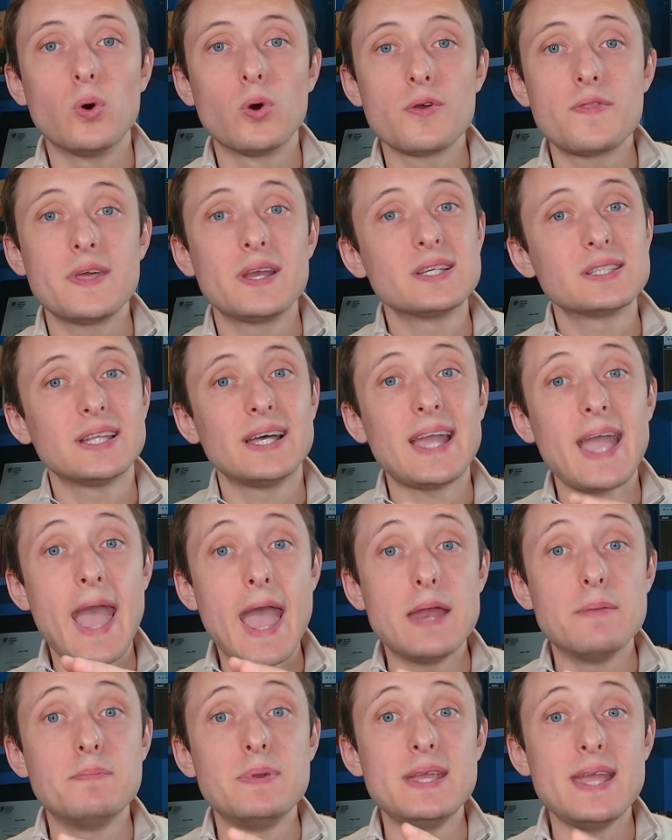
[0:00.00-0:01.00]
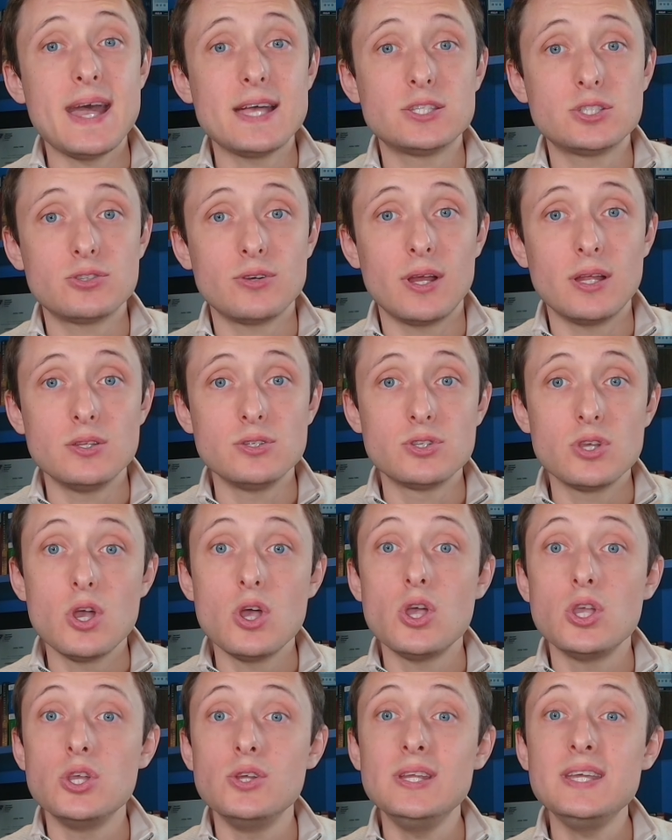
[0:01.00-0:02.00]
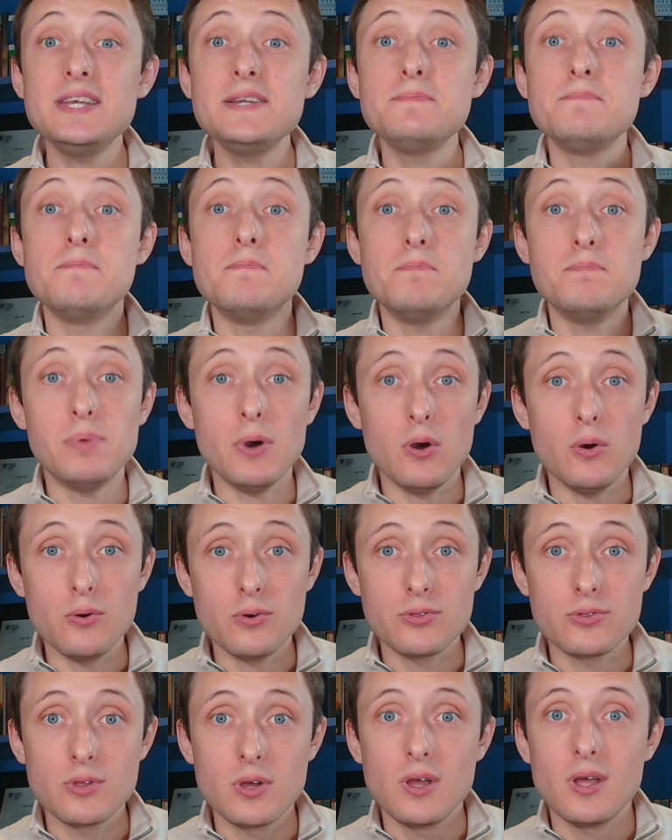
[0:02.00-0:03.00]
things like NPS trends. You need both.